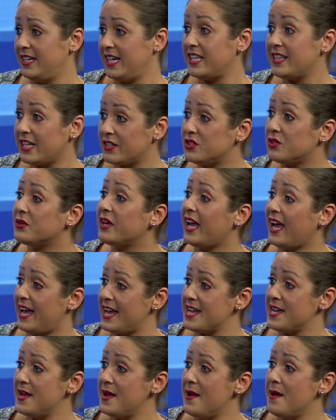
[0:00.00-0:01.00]
and that's
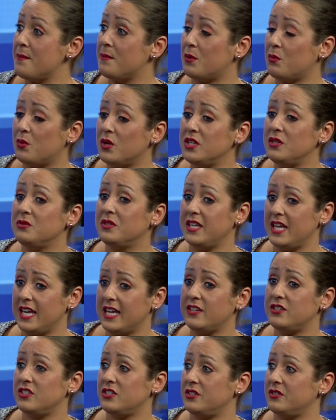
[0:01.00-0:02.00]
okay. But what you
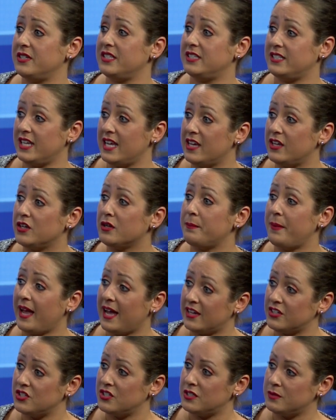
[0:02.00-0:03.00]
can do is take your
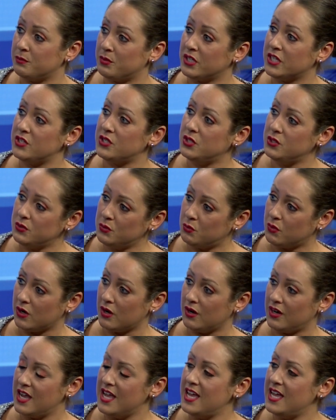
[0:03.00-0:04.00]
passions and bring it to
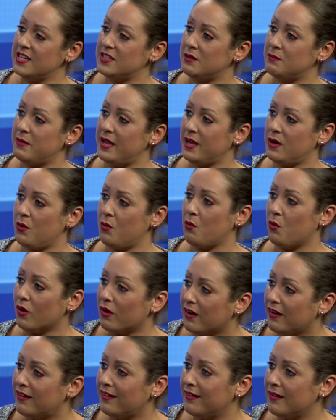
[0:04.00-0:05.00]
work to make
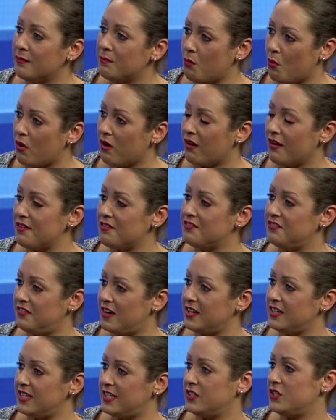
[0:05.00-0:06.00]
work more
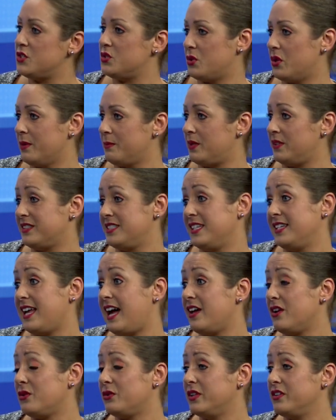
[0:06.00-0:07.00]
fun and enjoyable to
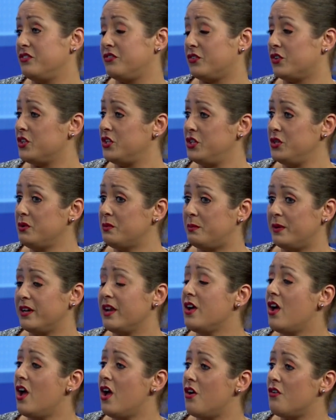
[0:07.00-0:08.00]
not only for you, but
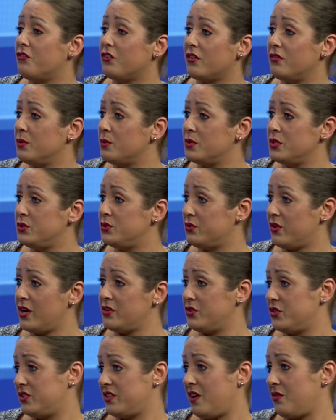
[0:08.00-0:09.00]
for everyone you surround
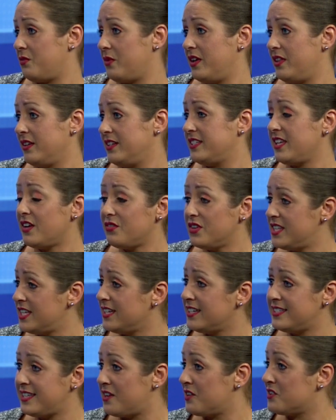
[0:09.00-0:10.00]
yourself with, because everything
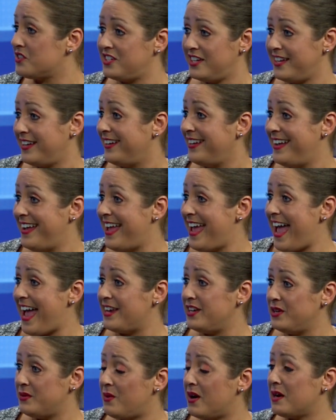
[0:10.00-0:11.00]
is energy
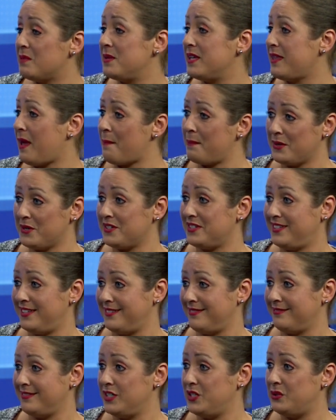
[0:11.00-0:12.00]
and you want to be that
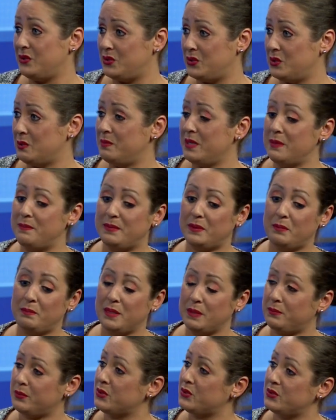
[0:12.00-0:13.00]
person. You sue people,
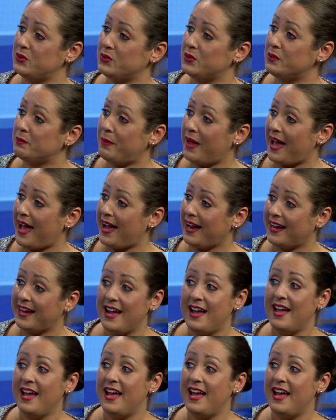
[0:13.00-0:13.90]
people sue you back,